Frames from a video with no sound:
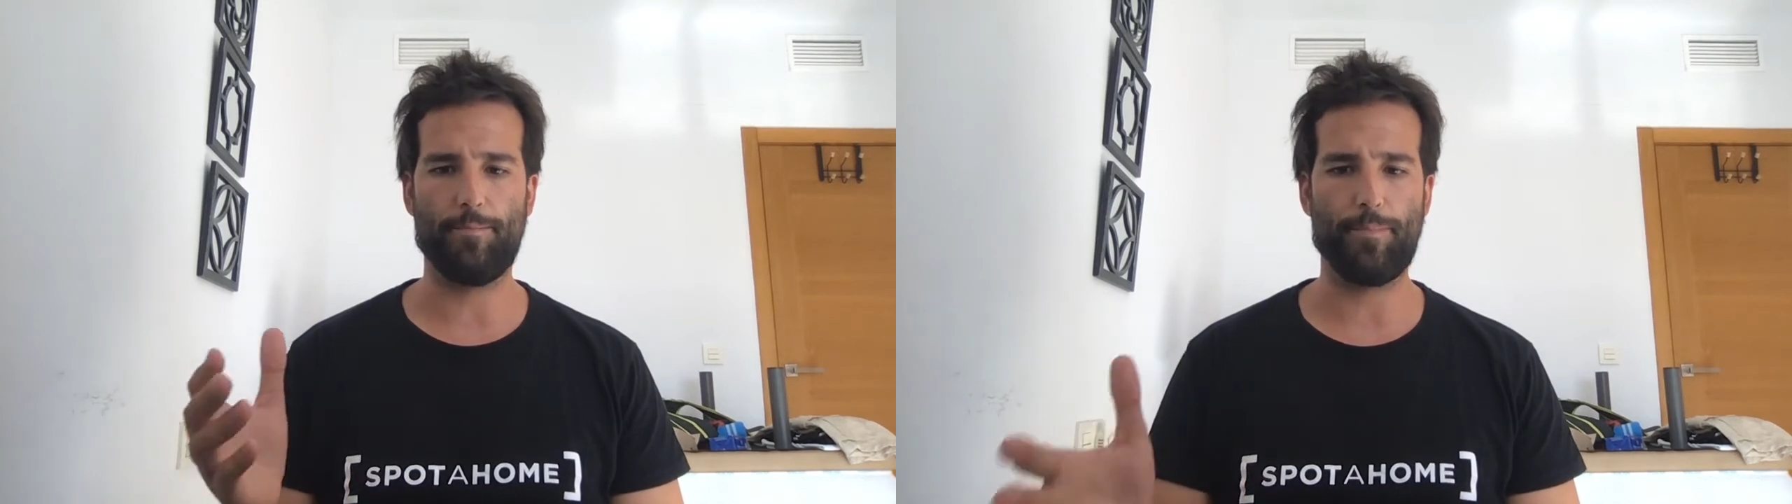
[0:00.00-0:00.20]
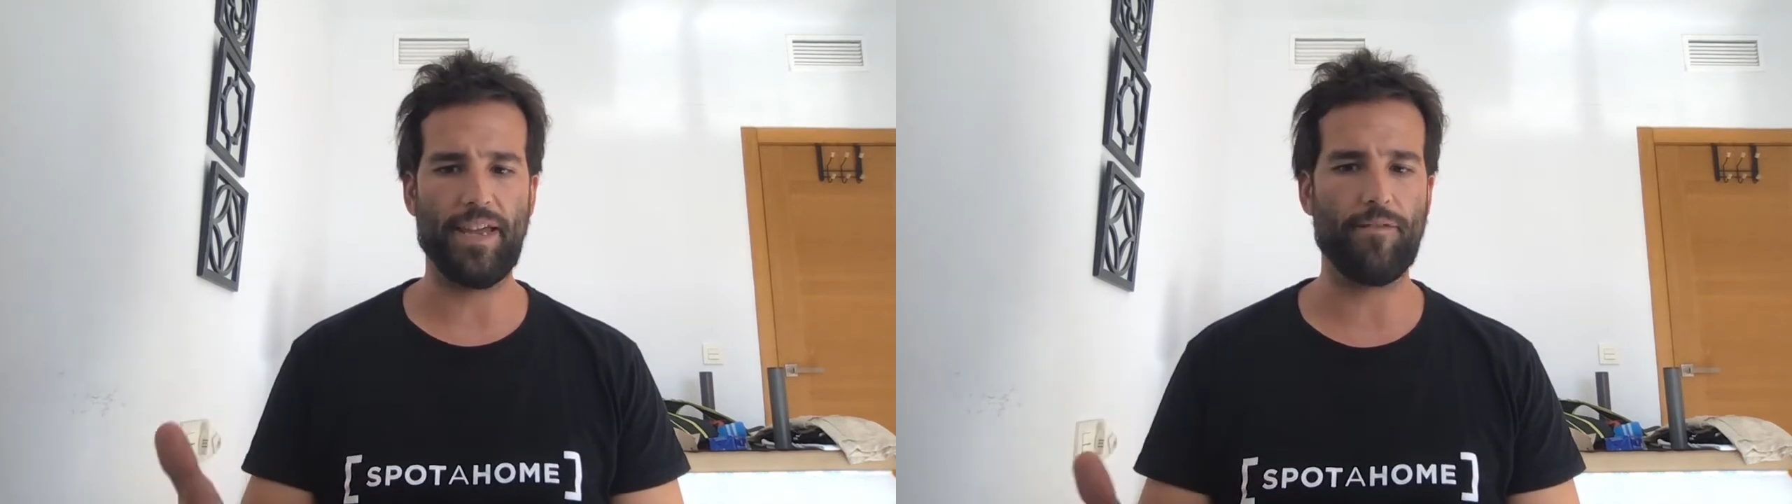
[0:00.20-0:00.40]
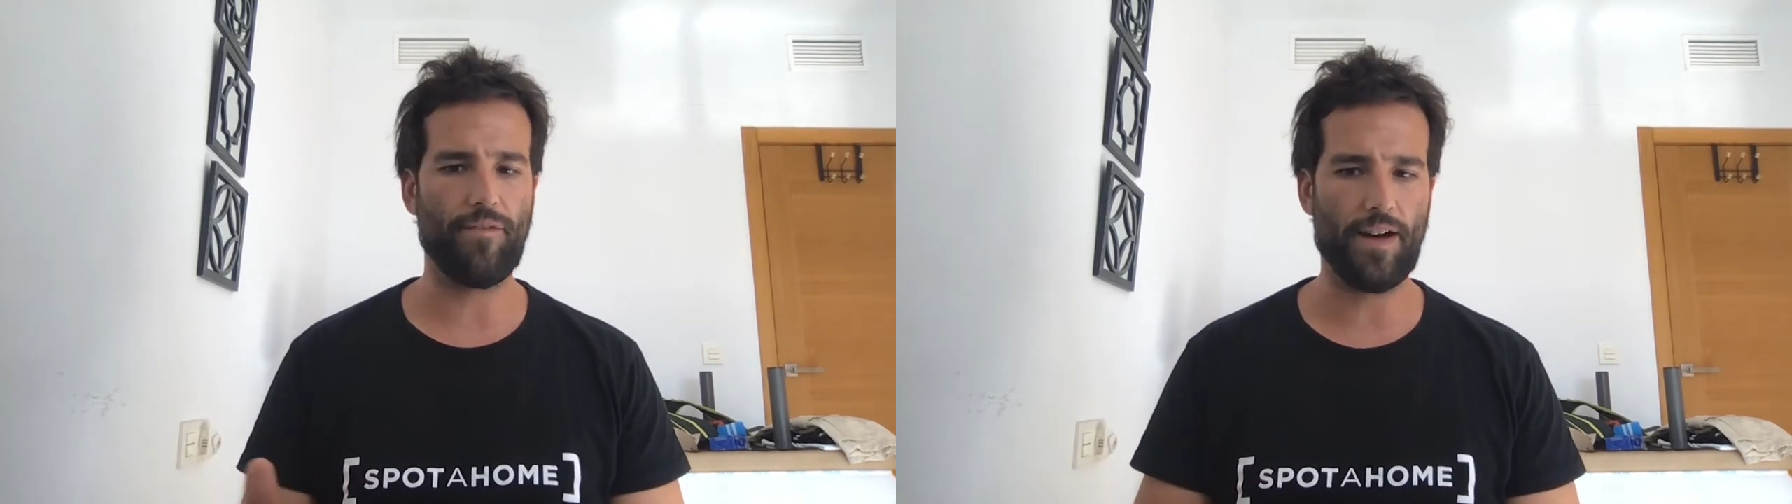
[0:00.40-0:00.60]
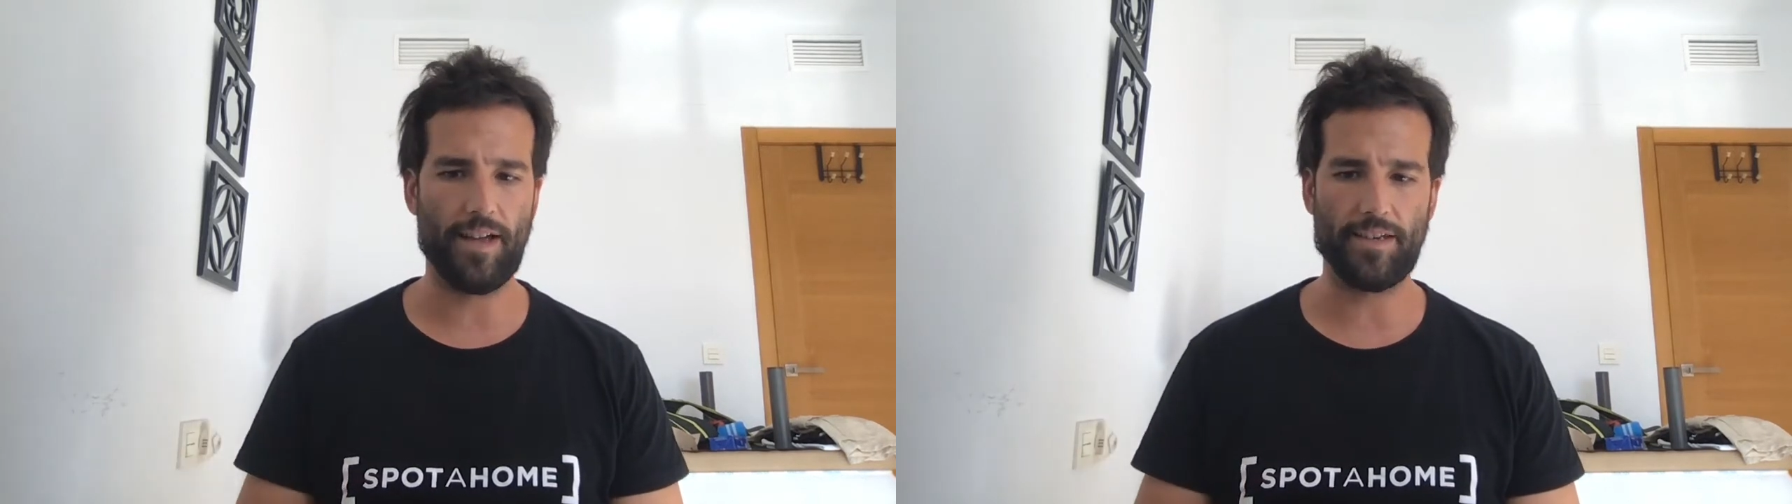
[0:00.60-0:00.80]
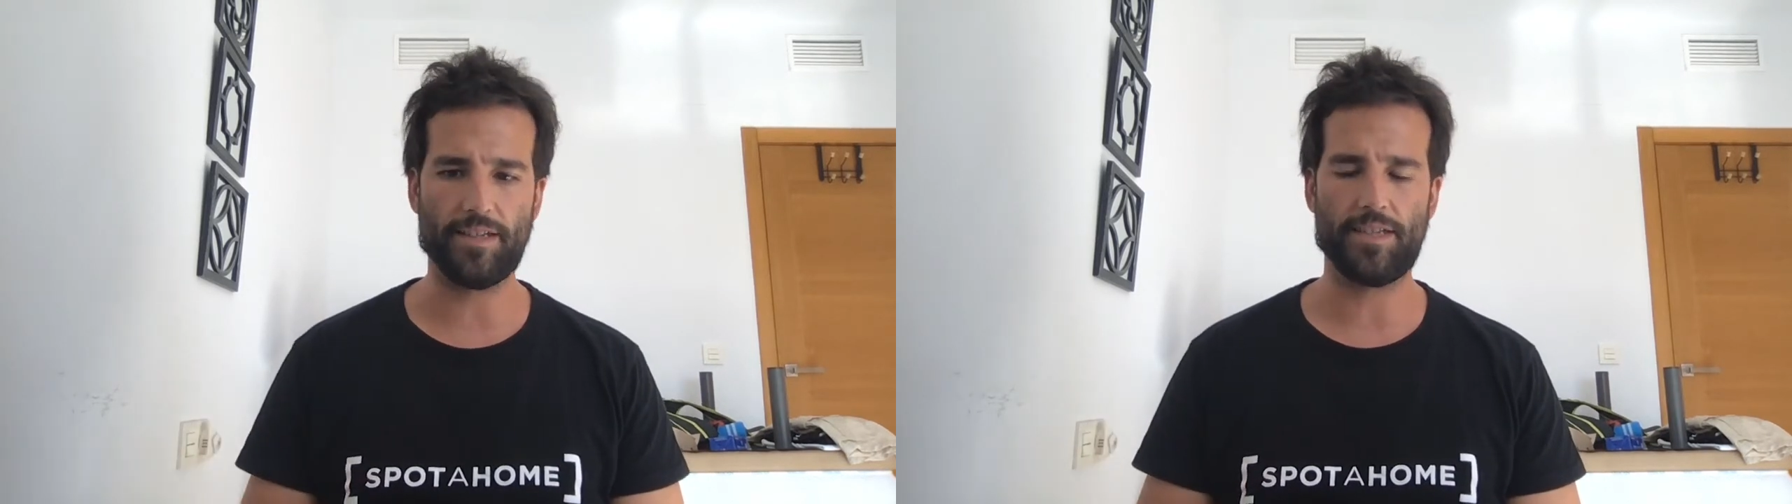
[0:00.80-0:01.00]
big
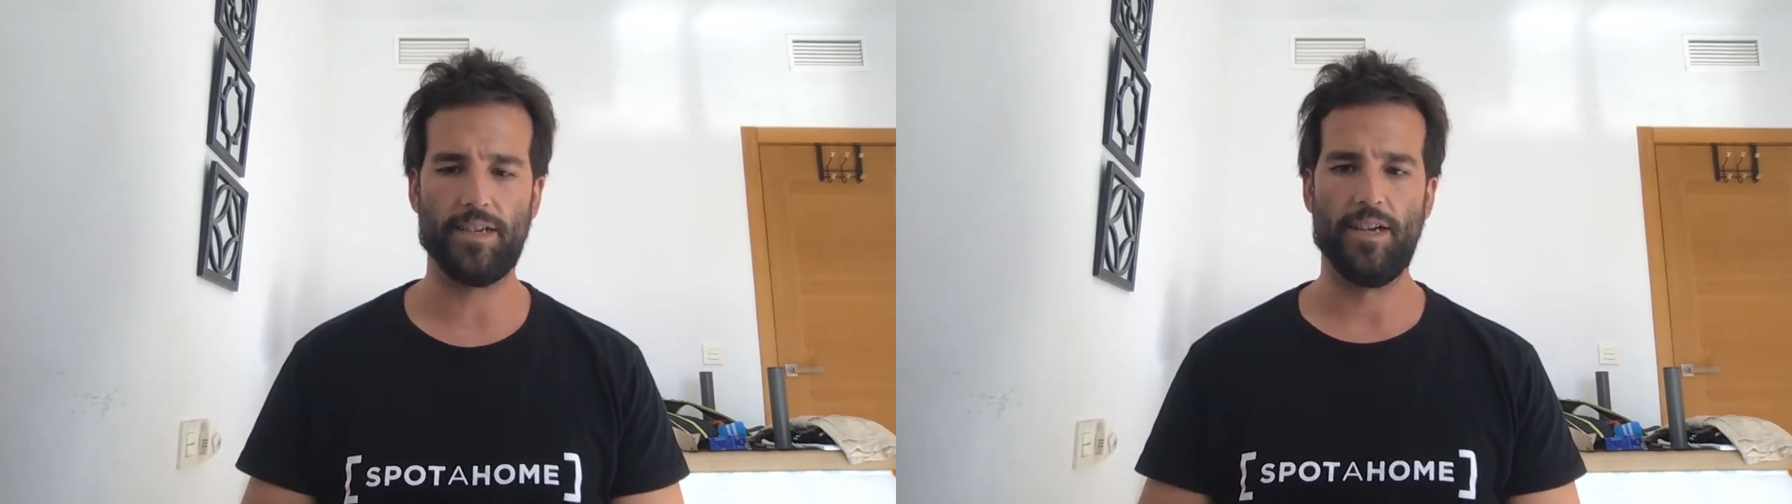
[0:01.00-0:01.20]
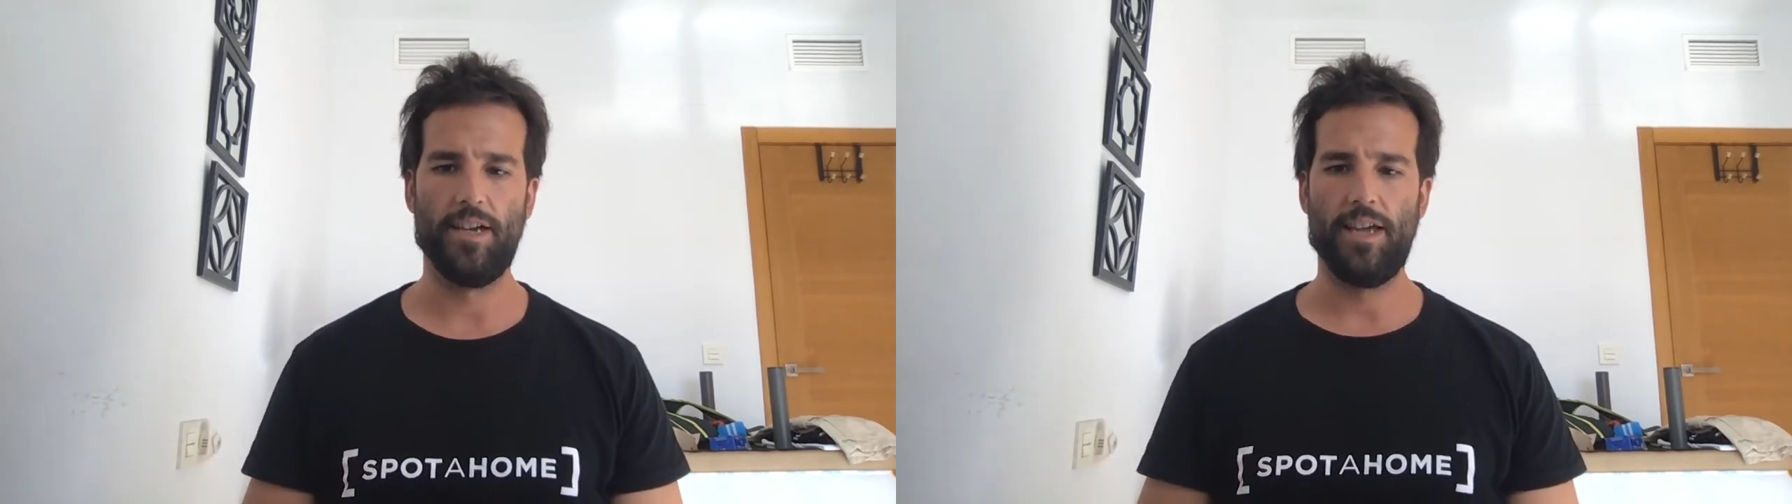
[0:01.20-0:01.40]
funds